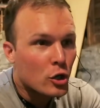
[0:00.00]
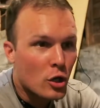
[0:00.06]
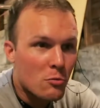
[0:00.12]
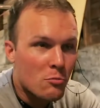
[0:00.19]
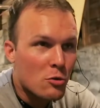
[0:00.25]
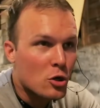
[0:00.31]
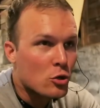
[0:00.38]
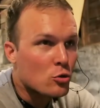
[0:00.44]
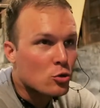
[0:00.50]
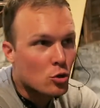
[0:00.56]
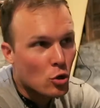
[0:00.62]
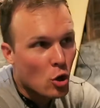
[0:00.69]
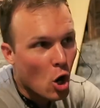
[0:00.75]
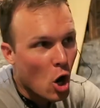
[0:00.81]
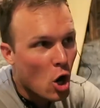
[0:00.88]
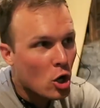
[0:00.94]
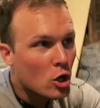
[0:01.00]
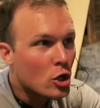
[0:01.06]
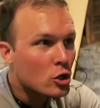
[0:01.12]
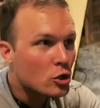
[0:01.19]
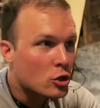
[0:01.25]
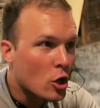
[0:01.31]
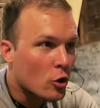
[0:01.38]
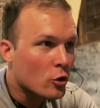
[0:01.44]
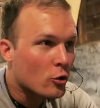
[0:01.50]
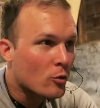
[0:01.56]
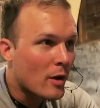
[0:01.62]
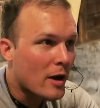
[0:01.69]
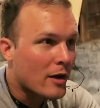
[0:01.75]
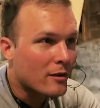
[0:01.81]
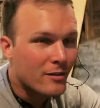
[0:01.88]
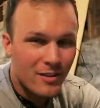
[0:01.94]
get me a new truck, tote it
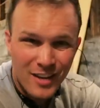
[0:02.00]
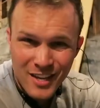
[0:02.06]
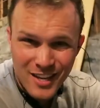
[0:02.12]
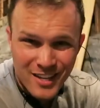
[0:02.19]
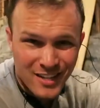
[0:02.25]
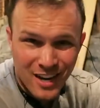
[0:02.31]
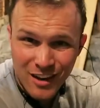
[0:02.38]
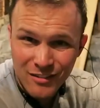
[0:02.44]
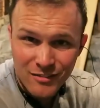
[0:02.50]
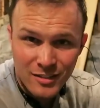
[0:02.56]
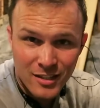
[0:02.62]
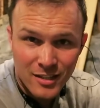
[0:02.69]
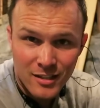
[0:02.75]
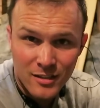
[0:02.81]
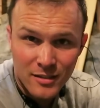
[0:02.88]
around. No, you don't.